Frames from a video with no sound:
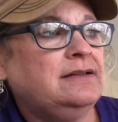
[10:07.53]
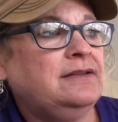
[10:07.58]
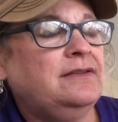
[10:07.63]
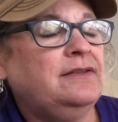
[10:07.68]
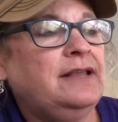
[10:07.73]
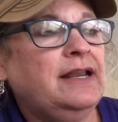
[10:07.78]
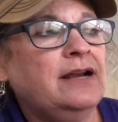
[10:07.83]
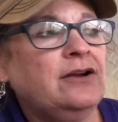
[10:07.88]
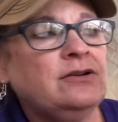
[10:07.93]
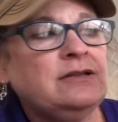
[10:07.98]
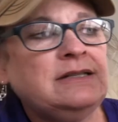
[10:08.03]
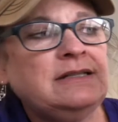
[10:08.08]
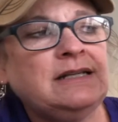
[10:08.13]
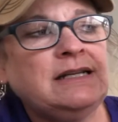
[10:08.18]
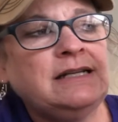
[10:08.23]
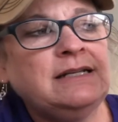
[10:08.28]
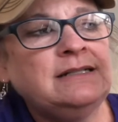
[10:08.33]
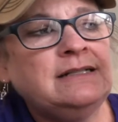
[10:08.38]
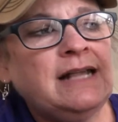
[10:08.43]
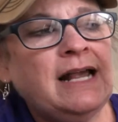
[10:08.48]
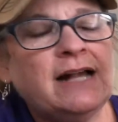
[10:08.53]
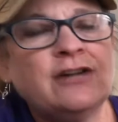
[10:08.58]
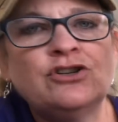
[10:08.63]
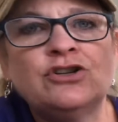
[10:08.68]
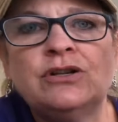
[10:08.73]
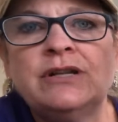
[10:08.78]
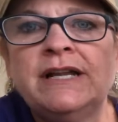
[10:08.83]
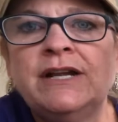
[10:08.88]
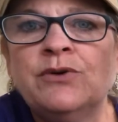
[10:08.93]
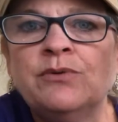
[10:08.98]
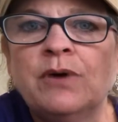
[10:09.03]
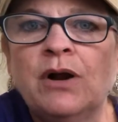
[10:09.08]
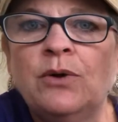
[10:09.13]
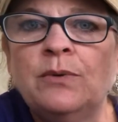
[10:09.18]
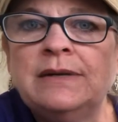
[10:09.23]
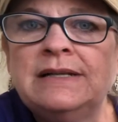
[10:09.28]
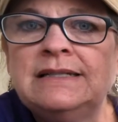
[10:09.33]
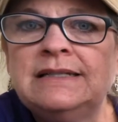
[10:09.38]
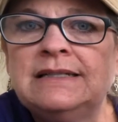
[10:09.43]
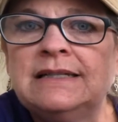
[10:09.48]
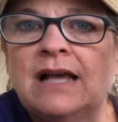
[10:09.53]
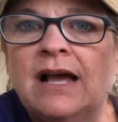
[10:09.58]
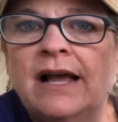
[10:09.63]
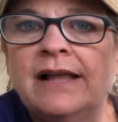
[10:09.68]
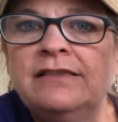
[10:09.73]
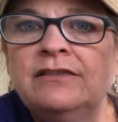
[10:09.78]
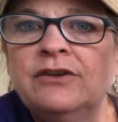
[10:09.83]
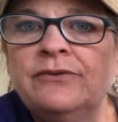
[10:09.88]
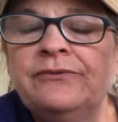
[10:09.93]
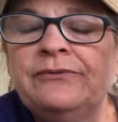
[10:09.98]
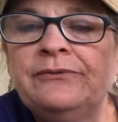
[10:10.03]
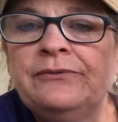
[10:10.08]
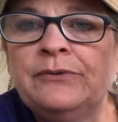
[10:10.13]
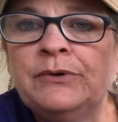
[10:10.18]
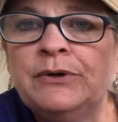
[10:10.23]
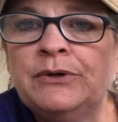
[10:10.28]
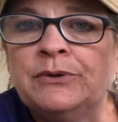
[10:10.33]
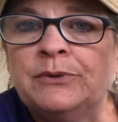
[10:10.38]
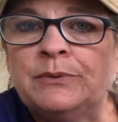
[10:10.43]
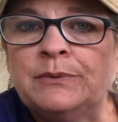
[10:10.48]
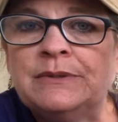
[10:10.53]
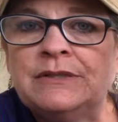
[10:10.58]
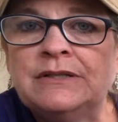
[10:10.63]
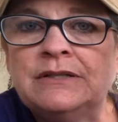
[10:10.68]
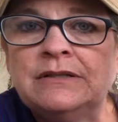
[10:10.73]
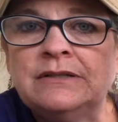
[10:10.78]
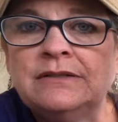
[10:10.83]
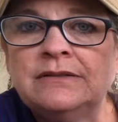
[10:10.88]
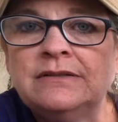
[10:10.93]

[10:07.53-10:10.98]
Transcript: Their seeds actually grow inside the fruit.